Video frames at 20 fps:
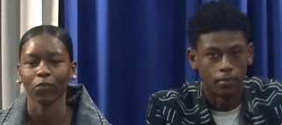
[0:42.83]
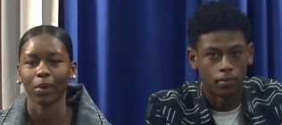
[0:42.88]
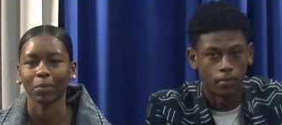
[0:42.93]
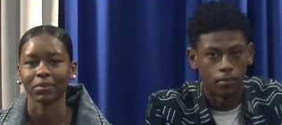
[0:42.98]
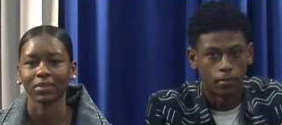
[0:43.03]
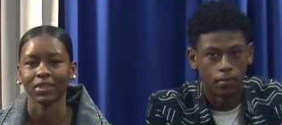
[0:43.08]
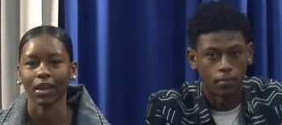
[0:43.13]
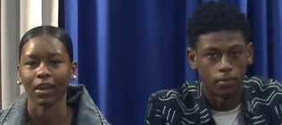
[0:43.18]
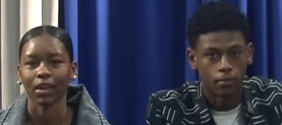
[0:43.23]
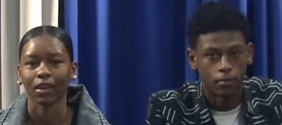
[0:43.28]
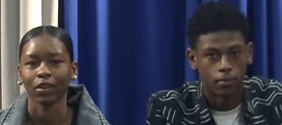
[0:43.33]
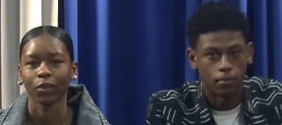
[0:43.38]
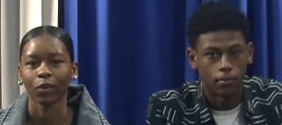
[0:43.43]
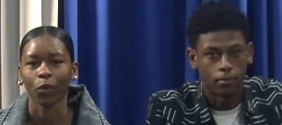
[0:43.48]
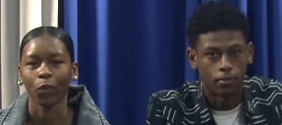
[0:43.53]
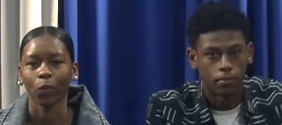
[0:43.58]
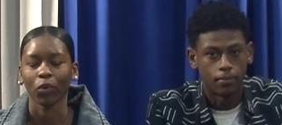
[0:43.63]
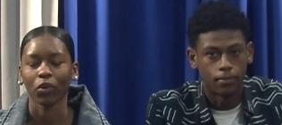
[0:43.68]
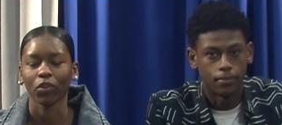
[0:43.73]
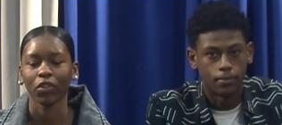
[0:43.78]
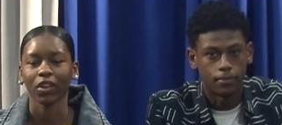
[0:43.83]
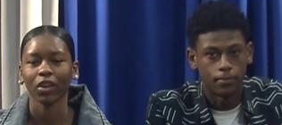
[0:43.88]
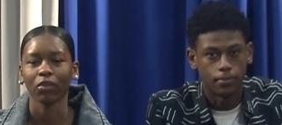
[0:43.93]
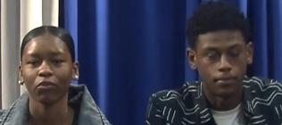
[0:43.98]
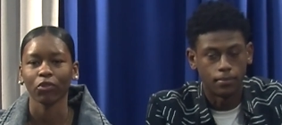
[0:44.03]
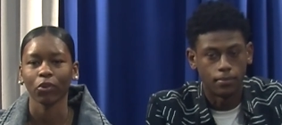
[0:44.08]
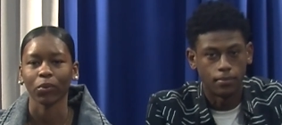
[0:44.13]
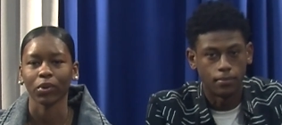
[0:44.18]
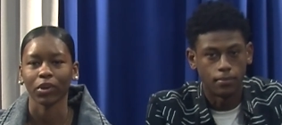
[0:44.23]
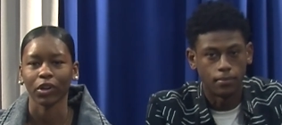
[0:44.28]
Speaker 1: website. We're looking
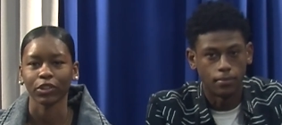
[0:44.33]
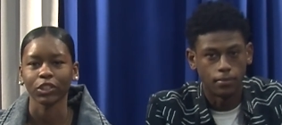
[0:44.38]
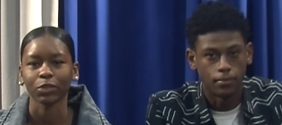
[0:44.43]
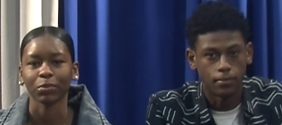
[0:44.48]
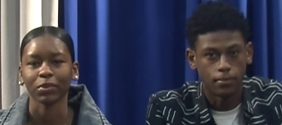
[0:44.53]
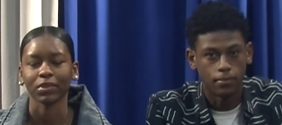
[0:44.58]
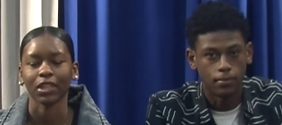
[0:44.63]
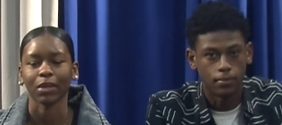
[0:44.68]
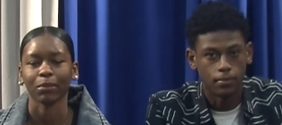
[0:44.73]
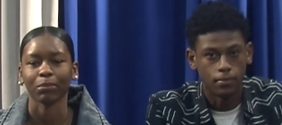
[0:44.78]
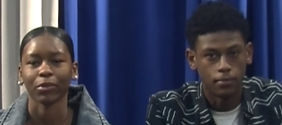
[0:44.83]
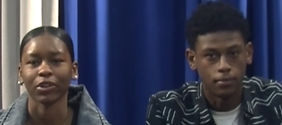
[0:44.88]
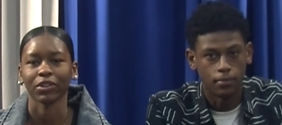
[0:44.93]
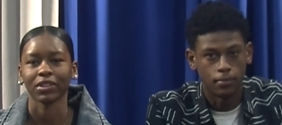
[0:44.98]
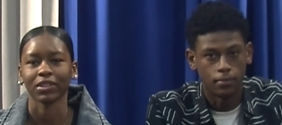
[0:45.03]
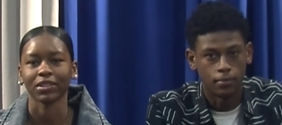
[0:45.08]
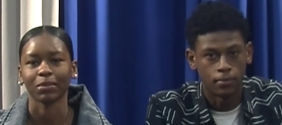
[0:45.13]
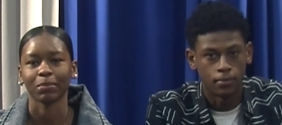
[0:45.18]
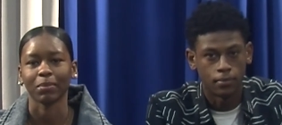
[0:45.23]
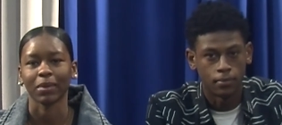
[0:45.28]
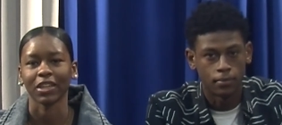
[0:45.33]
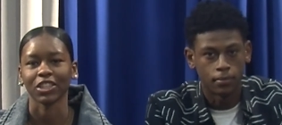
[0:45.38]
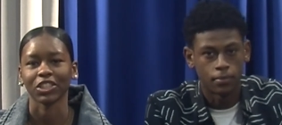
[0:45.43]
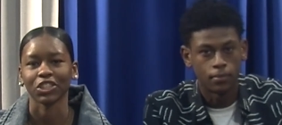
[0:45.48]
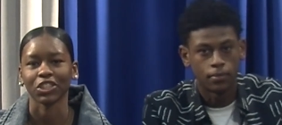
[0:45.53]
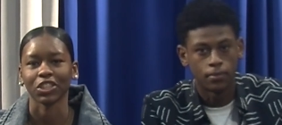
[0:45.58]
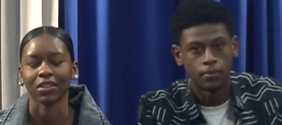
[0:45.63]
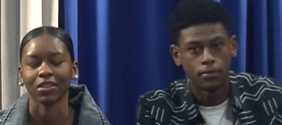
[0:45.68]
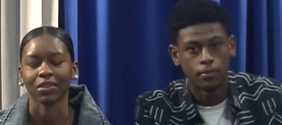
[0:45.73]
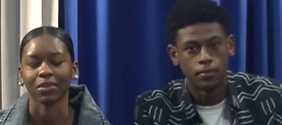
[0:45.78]
for 100%
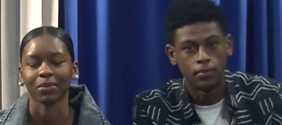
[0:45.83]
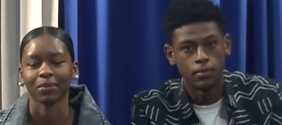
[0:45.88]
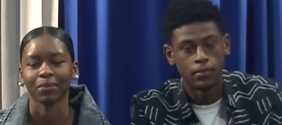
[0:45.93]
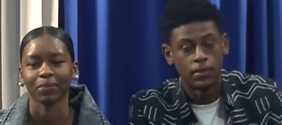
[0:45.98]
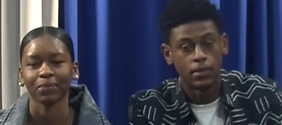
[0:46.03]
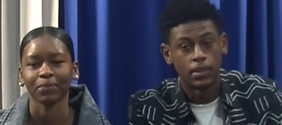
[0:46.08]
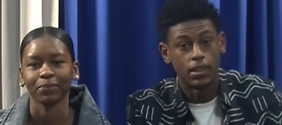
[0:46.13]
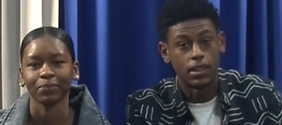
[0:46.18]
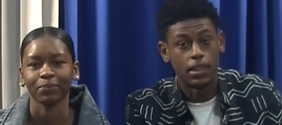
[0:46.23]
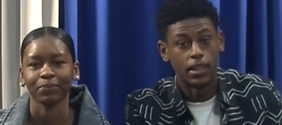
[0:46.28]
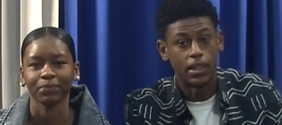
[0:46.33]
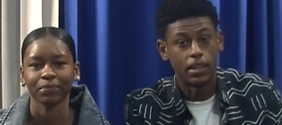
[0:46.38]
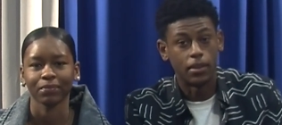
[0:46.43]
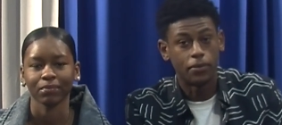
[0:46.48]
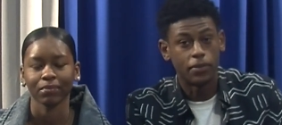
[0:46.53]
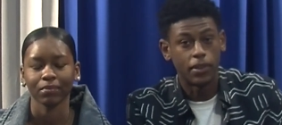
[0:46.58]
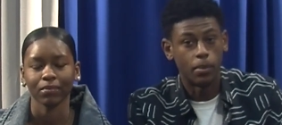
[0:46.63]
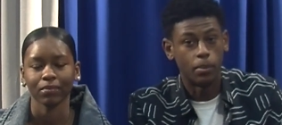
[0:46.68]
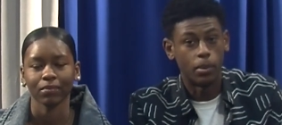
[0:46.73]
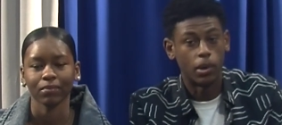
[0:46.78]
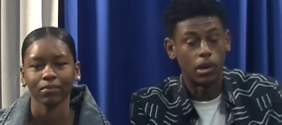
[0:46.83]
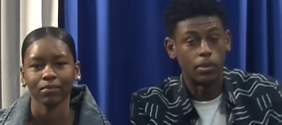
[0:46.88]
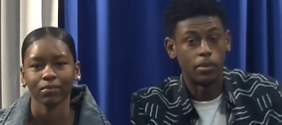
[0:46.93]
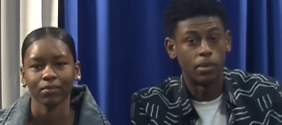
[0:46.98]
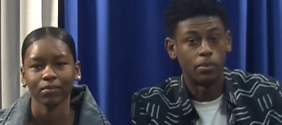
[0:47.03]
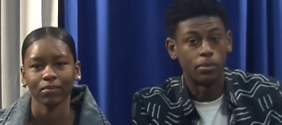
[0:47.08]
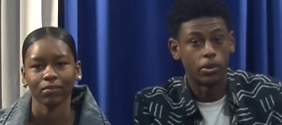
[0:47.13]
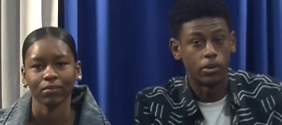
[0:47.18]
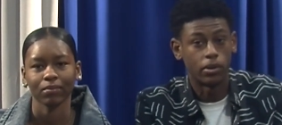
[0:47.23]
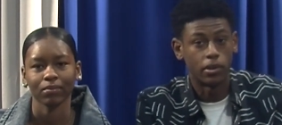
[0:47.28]
participation.
Speaker 2: The NFA
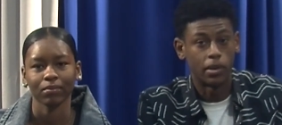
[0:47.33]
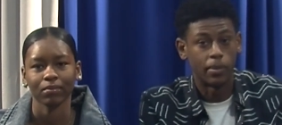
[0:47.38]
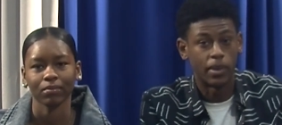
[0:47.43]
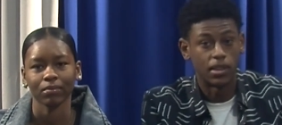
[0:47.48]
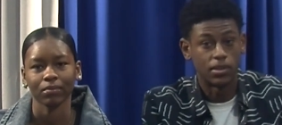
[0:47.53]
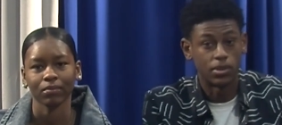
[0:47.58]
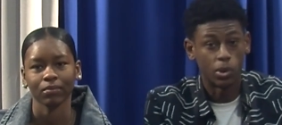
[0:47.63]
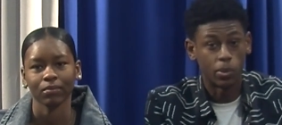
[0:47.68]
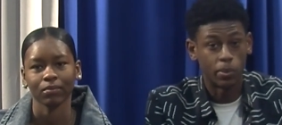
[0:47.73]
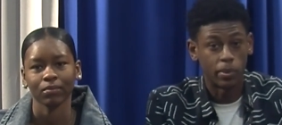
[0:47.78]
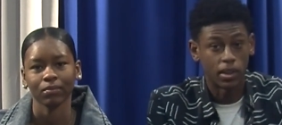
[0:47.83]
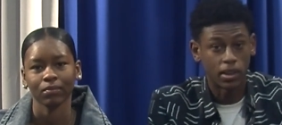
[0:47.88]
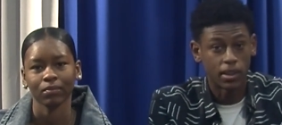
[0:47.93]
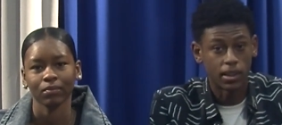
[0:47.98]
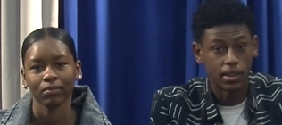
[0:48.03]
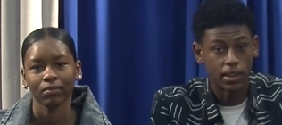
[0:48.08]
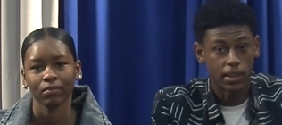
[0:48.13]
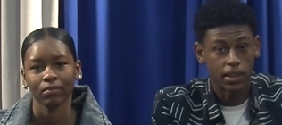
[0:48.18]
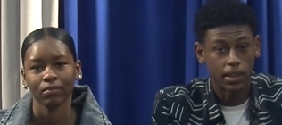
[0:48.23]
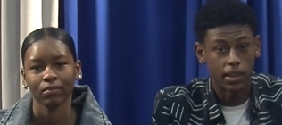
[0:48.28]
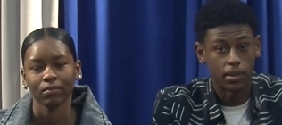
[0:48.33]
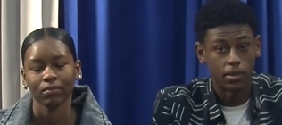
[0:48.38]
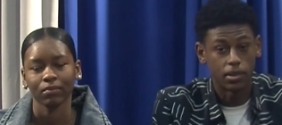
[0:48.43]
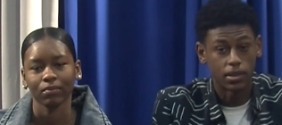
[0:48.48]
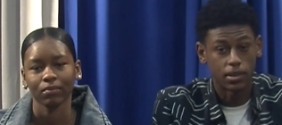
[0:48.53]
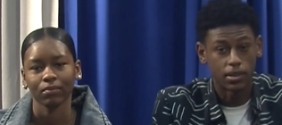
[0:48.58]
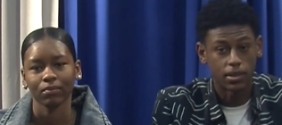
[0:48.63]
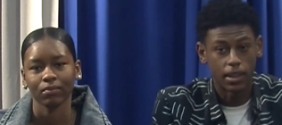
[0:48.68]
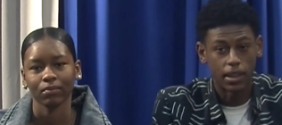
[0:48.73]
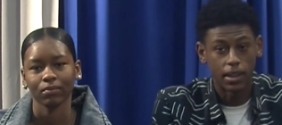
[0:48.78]
Barbering Program has open clinic
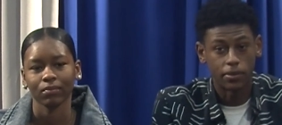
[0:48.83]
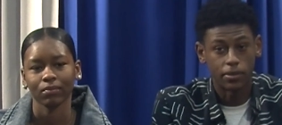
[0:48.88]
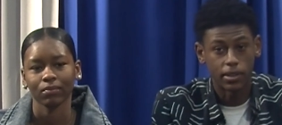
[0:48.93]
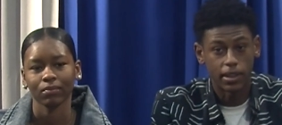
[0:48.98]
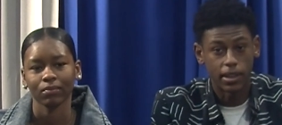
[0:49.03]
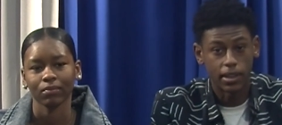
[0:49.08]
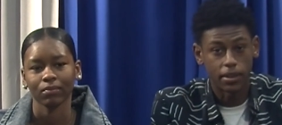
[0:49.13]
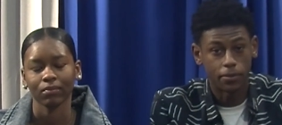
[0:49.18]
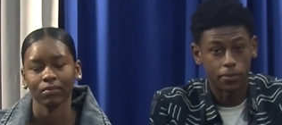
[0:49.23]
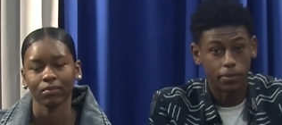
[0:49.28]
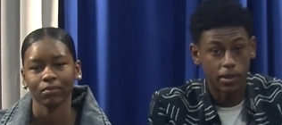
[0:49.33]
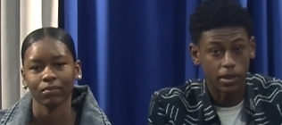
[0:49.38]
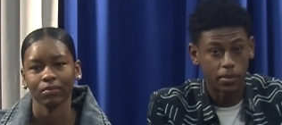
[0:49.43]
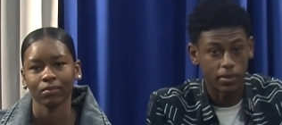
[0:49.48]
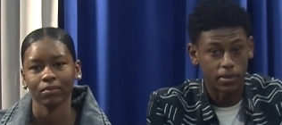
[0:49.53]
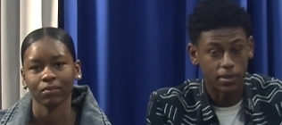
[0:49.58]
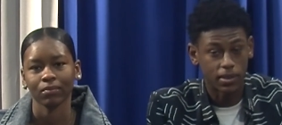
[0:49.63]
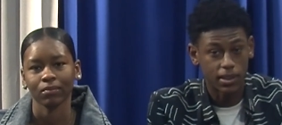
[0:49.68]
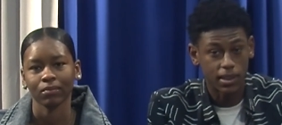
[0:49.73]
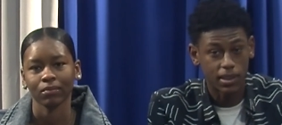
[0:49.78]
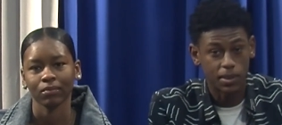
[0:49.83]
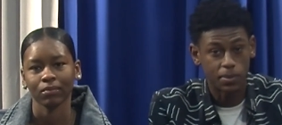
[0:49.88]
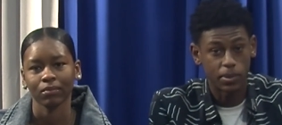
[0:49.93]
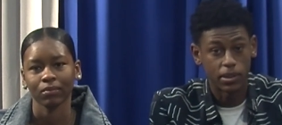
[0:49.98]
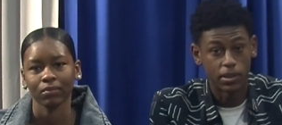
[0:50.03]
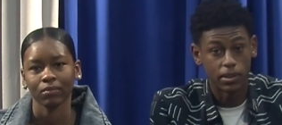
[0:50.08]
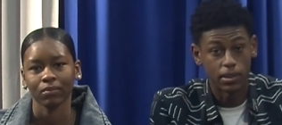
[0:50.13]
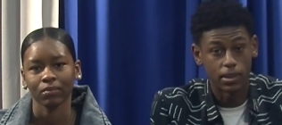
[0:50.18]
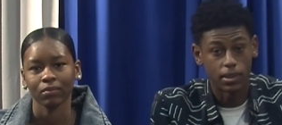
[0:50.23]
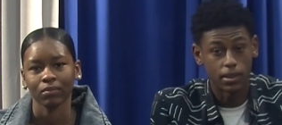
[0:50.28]
hours every day, fifth and sixth
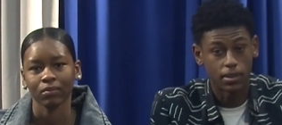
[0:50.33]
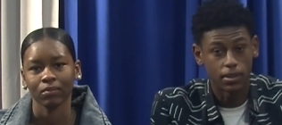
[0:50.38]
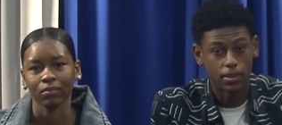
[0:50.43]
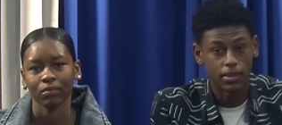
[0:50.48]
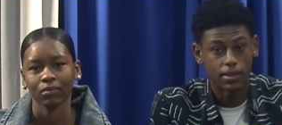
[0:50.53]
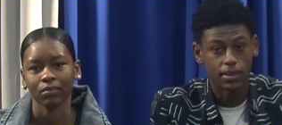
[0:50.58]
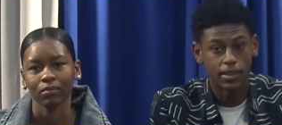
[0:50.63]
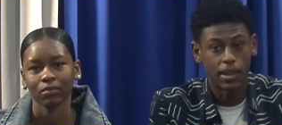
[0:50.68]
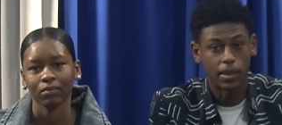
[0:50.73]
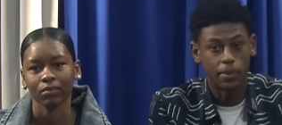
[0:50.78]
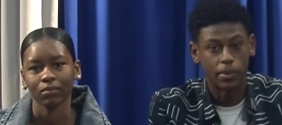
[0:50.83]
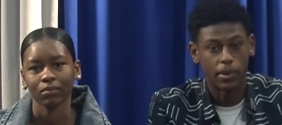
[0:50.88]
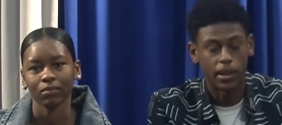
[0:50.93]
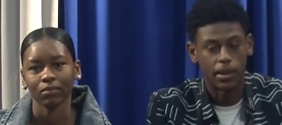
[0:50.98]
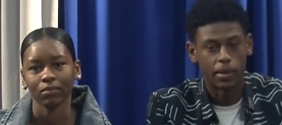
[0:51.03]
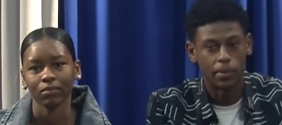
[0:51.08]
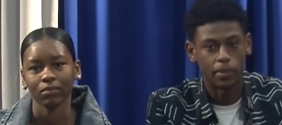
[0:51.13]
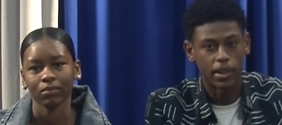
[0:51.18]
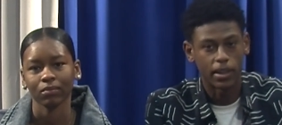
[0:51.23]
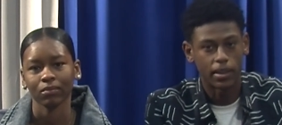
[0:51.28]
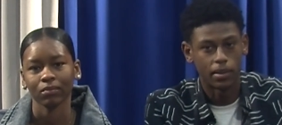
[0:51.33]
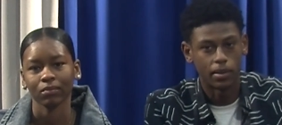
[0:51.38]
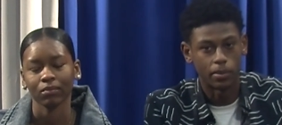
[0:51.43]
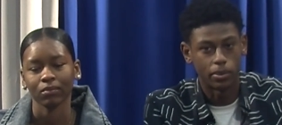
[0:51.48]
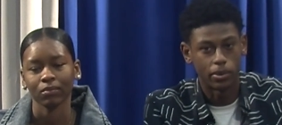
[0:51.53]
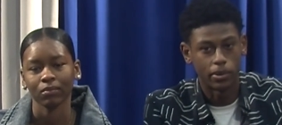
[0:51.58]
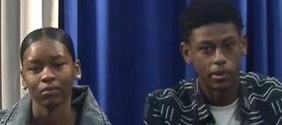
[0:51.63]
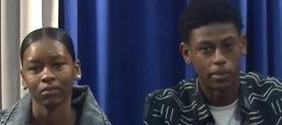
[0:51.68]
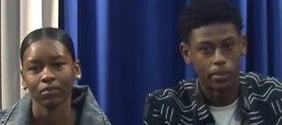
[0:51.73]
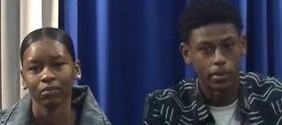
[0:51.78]
period. Stop by to make an
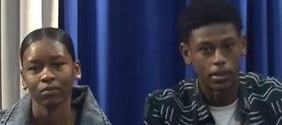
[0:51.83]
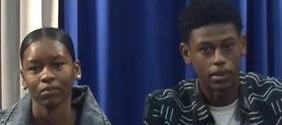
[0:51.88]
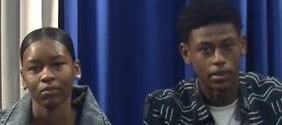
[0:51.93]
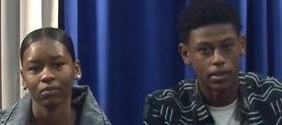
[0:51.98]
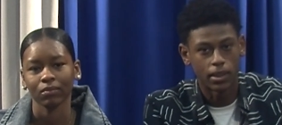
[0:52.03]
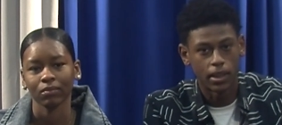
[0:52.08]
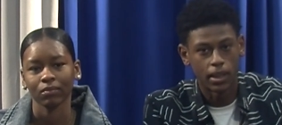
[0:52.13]
appointment.